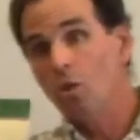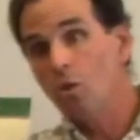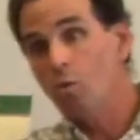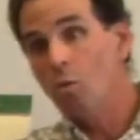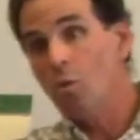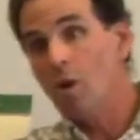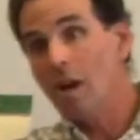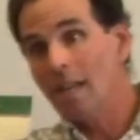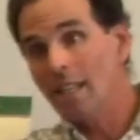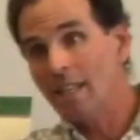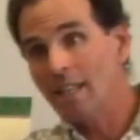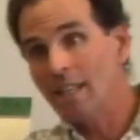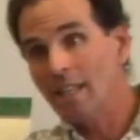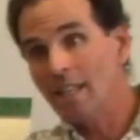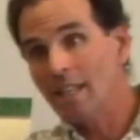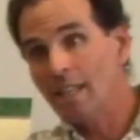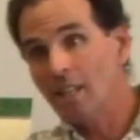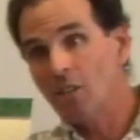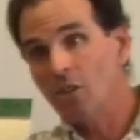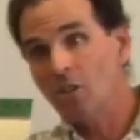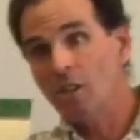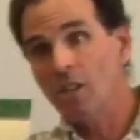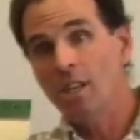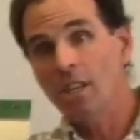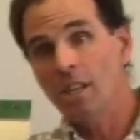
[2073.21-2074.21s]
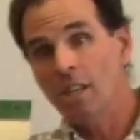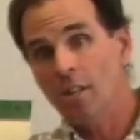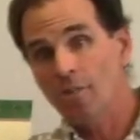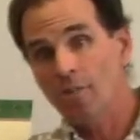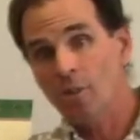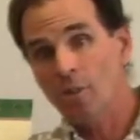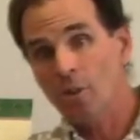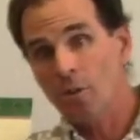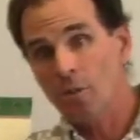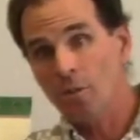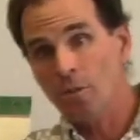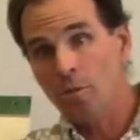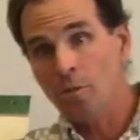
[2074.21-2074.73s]
what kids are going to
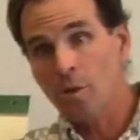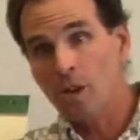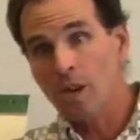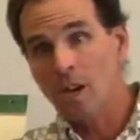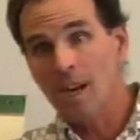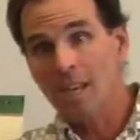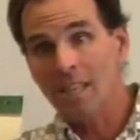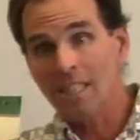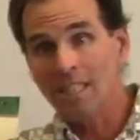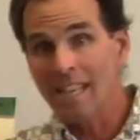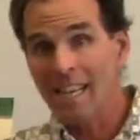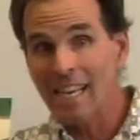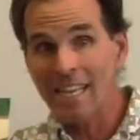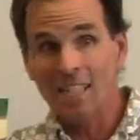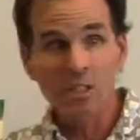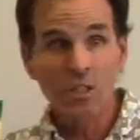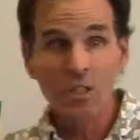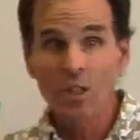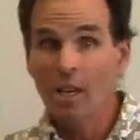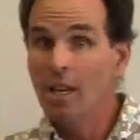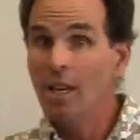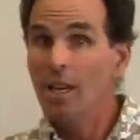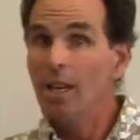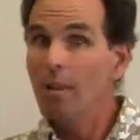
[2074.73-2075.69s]
infer from context,